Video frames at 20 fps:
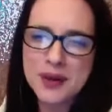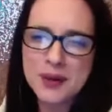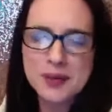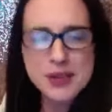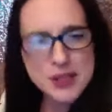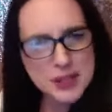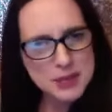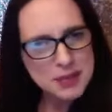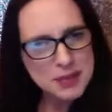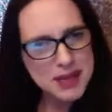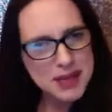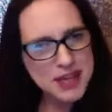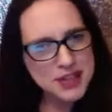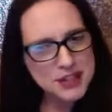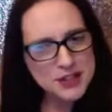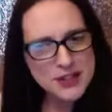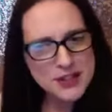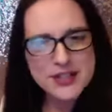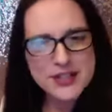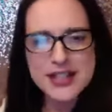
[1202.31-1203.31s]
Would you be
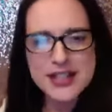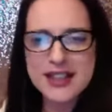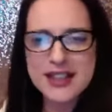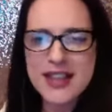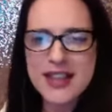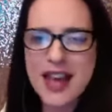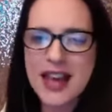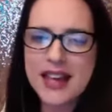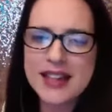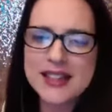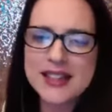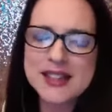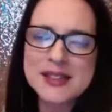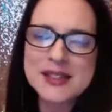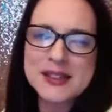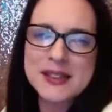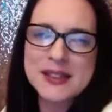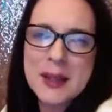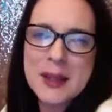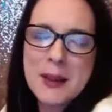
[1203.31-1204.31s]
interested in that?
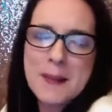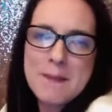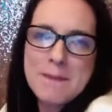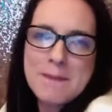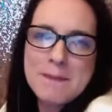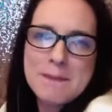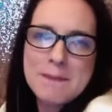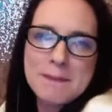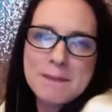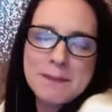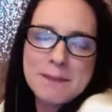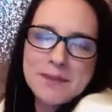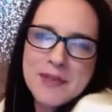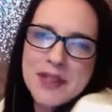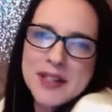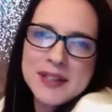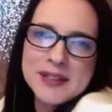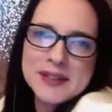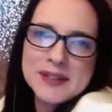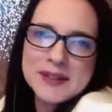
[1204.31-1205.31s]

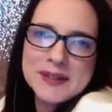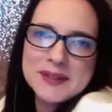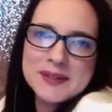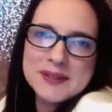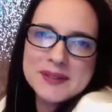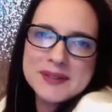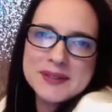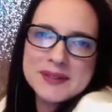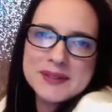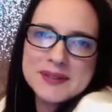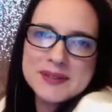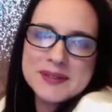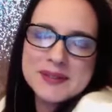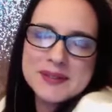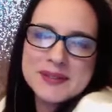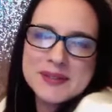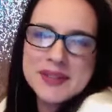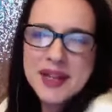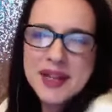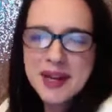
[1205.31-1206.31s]
Huh?
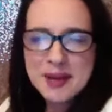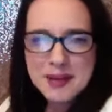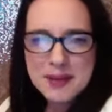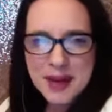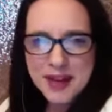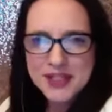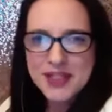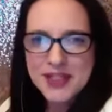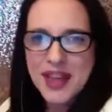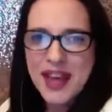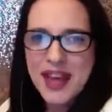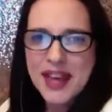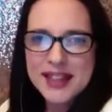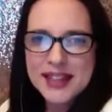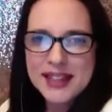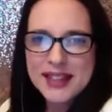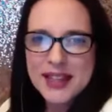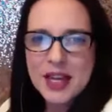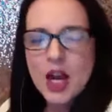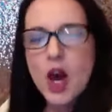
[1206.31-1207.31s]
How about that?
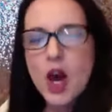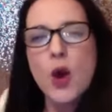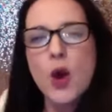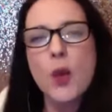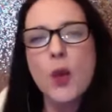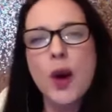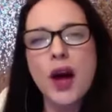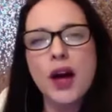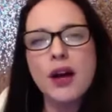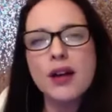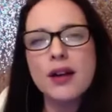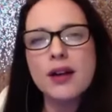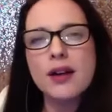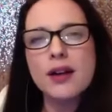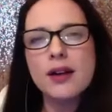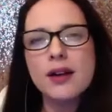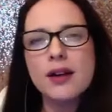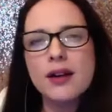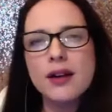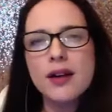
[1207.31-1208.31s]
Well,
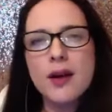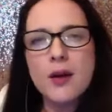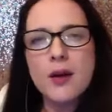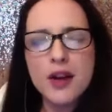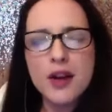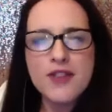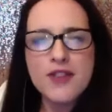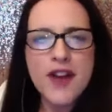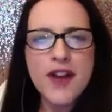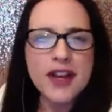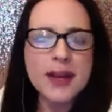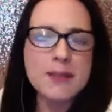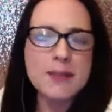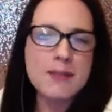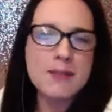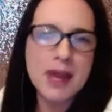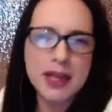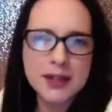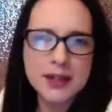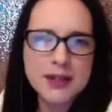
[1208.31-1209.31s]
what if I can
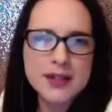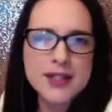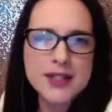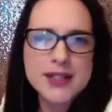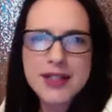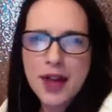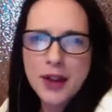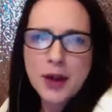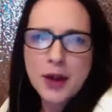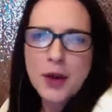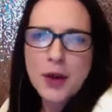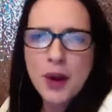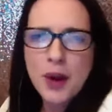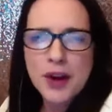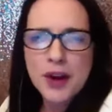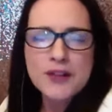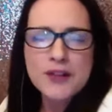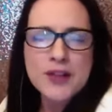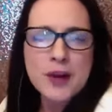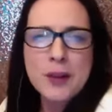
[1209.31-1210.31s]
make your seller one
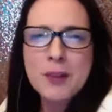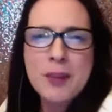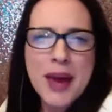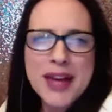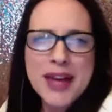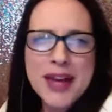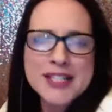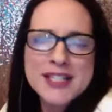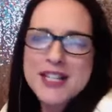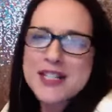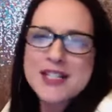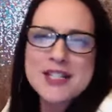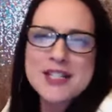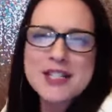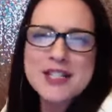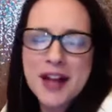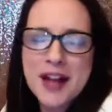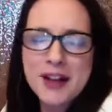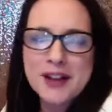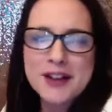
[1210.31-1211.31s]
of your best
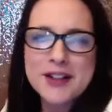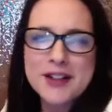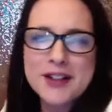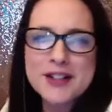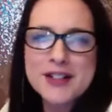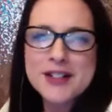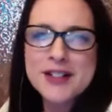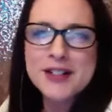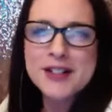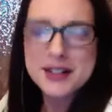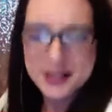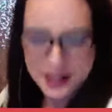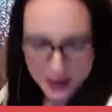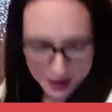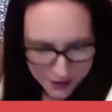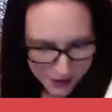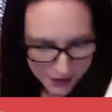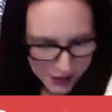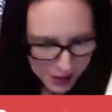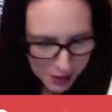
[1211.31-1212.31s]
sellers?
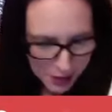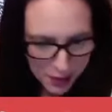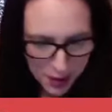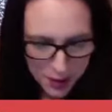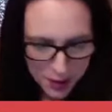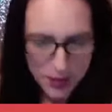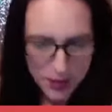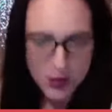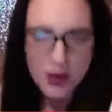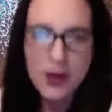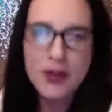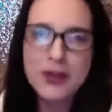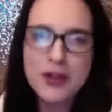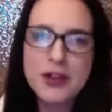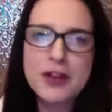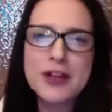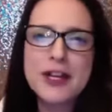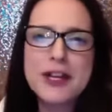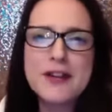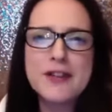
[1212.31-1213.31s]
If you put one on their
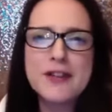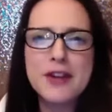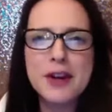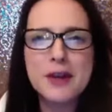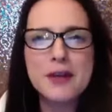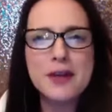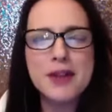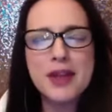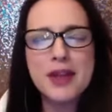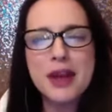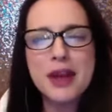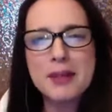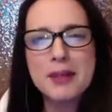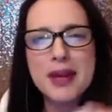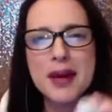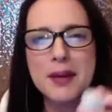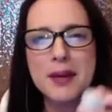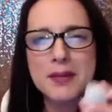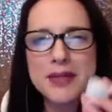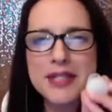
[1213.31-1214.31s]
key ring, will they
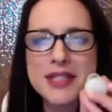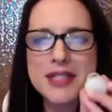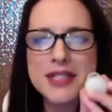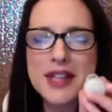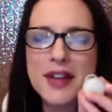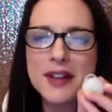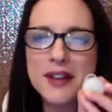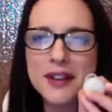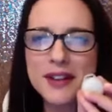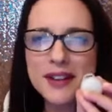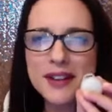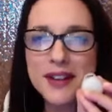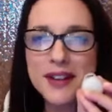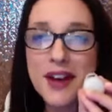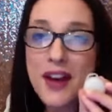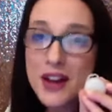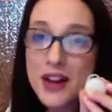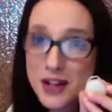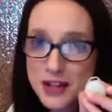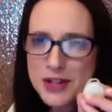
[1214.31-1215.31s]
become a seller?
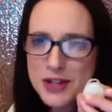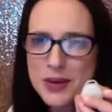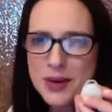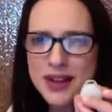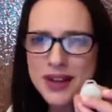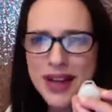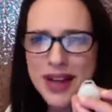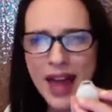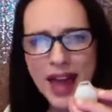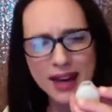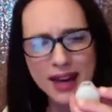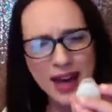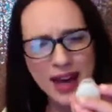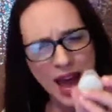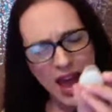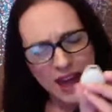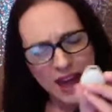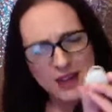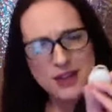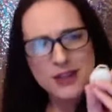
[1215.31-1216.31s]
Sure can.
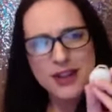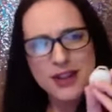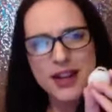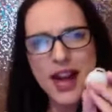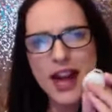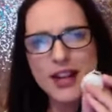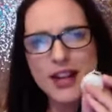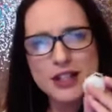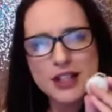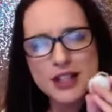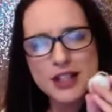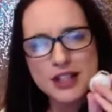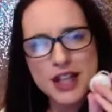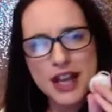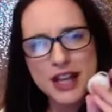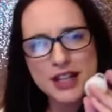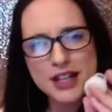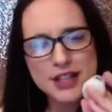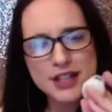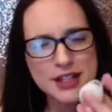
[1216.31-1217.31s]
And you could actually
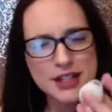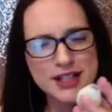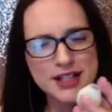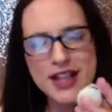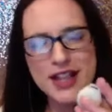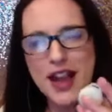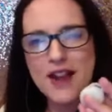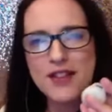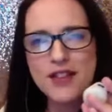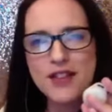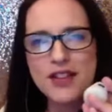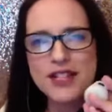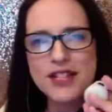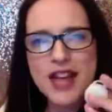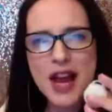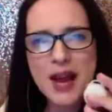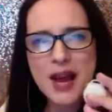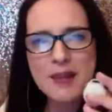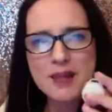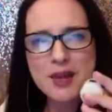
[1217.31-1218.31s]
change this every
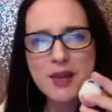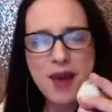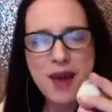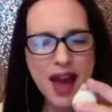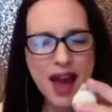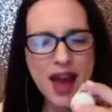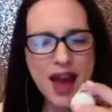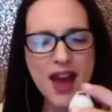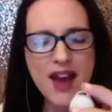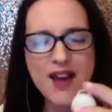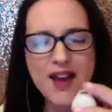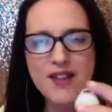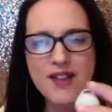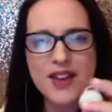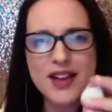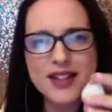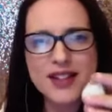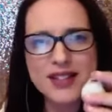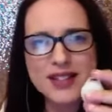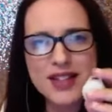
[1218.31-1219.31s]
time you have
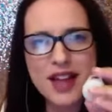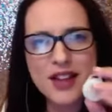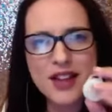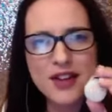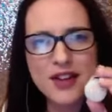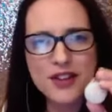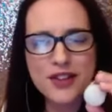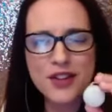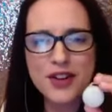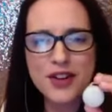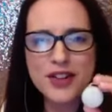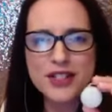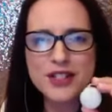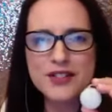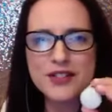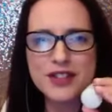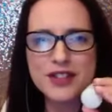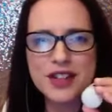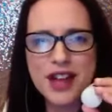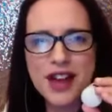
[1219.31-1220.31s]
a seller for a
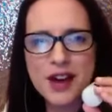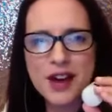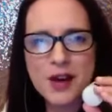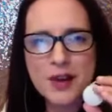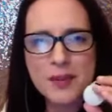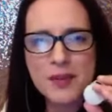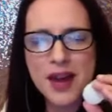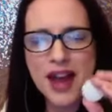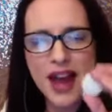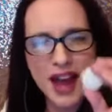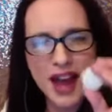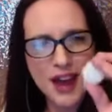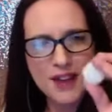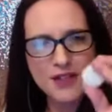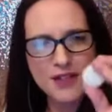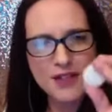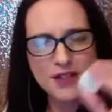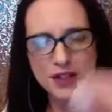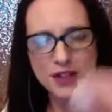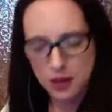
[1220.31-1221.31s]
different home
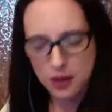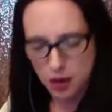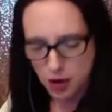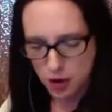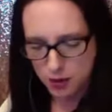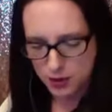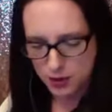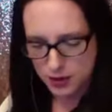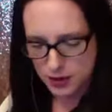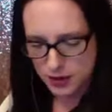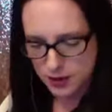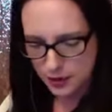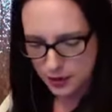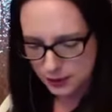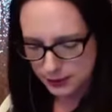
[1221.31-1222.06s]
after the home is sold.